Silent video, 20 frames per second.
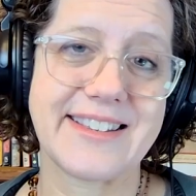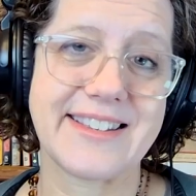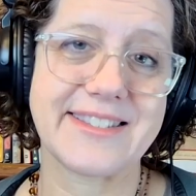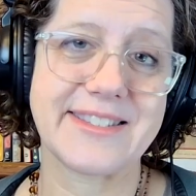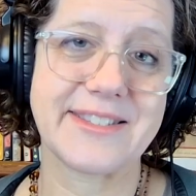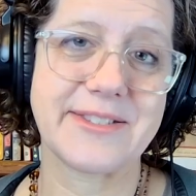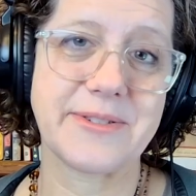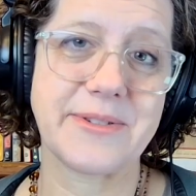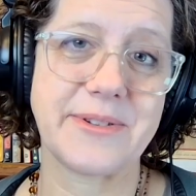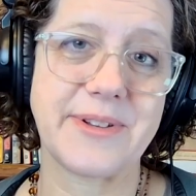
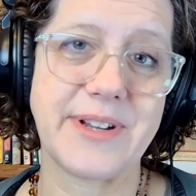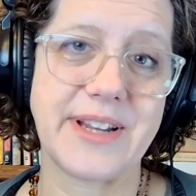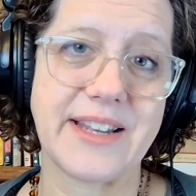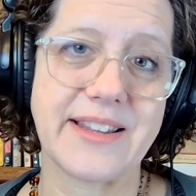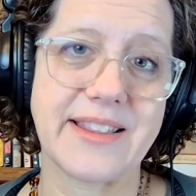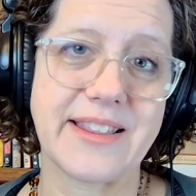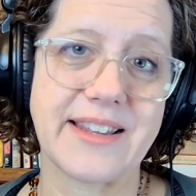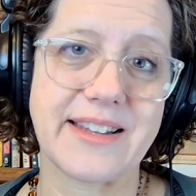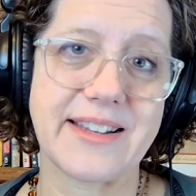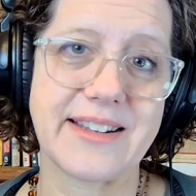It's so
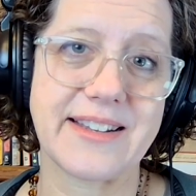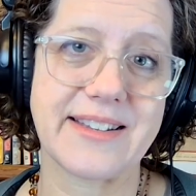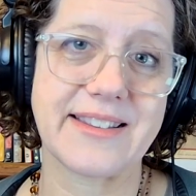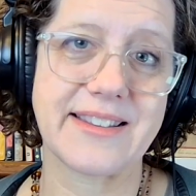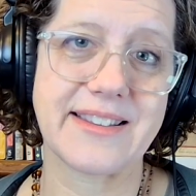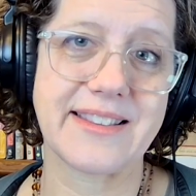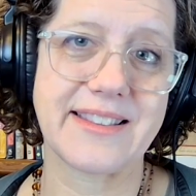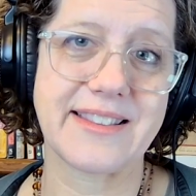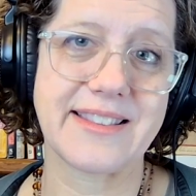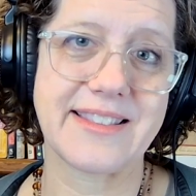unique that
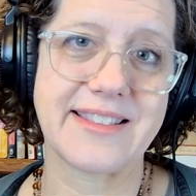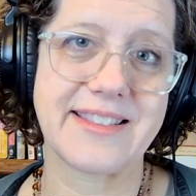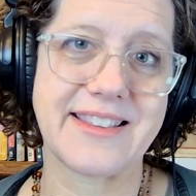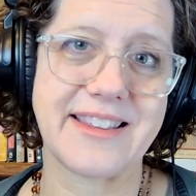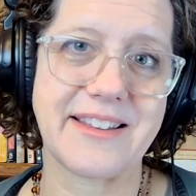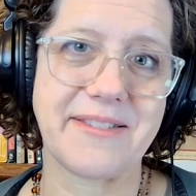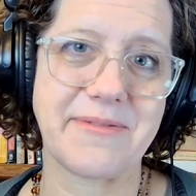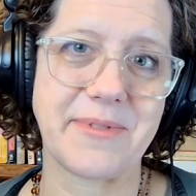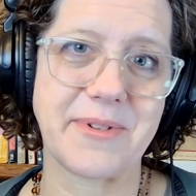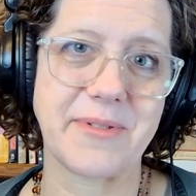
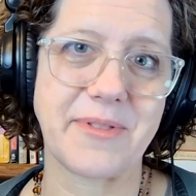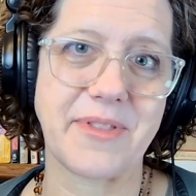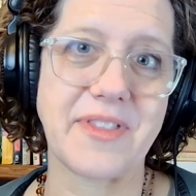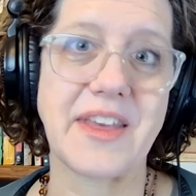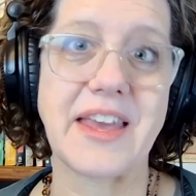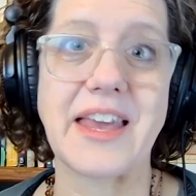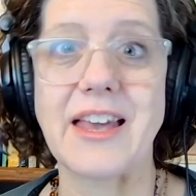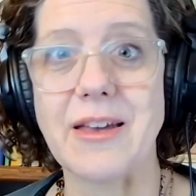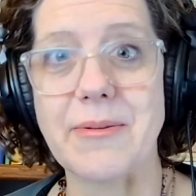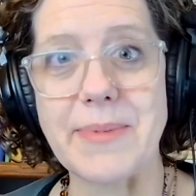we're
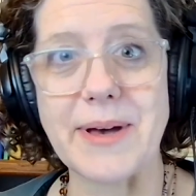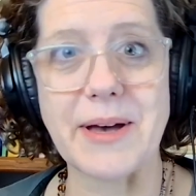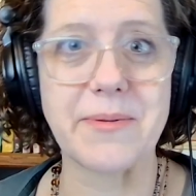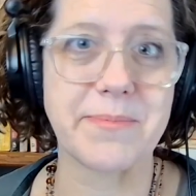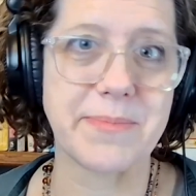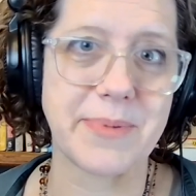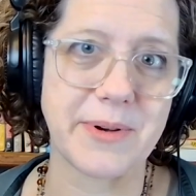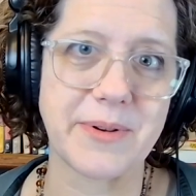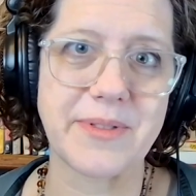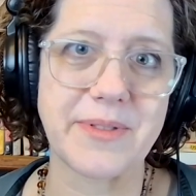thinking
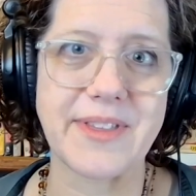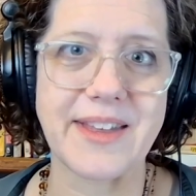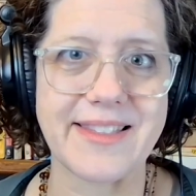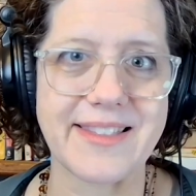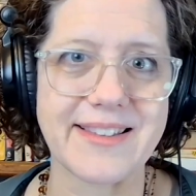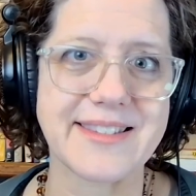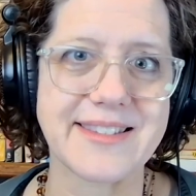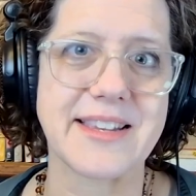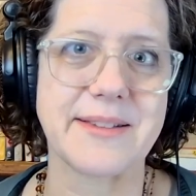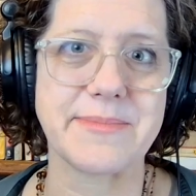about both
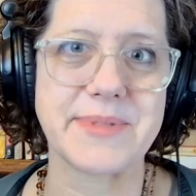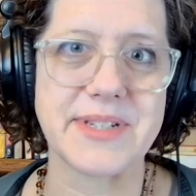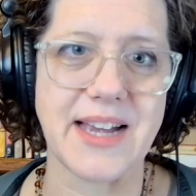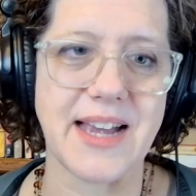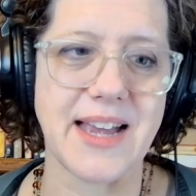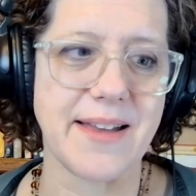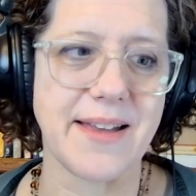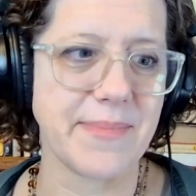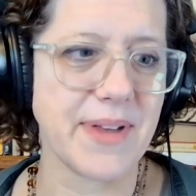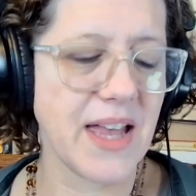at the same
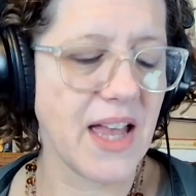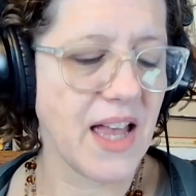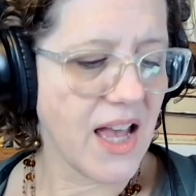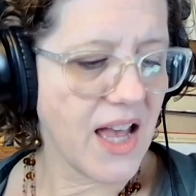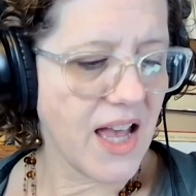time.